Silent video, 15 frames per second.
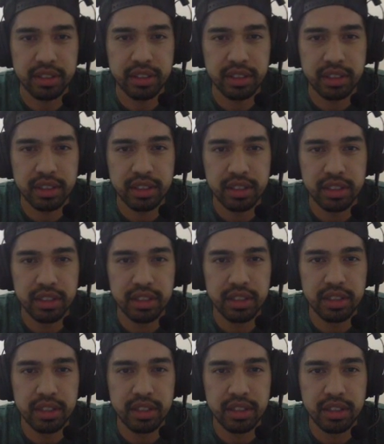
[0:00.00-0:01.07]

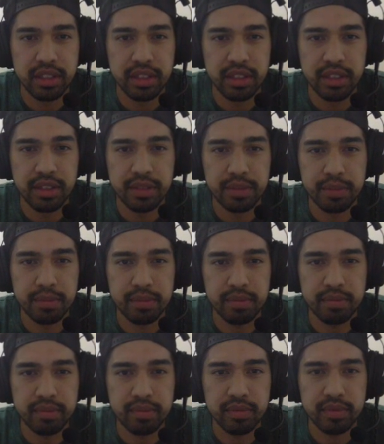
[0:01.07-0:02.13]
No one is speaking in this clip.